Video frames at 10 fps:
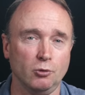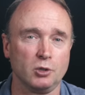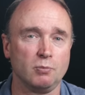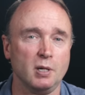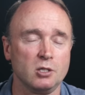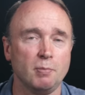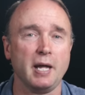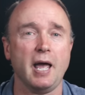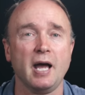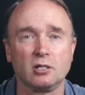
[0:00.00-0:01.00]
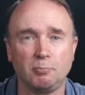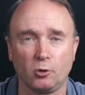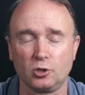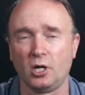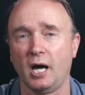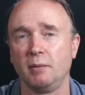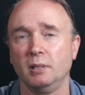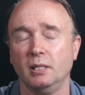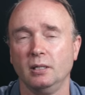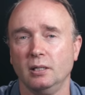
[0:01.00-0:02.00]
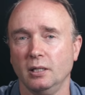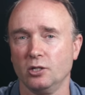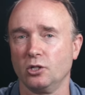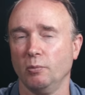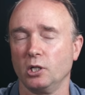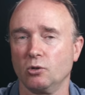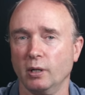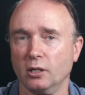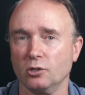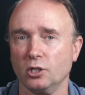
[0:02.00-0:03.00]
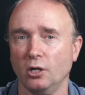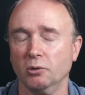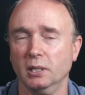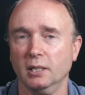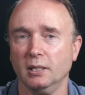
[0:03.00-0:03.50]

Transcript: which means my export time is so much quicker. So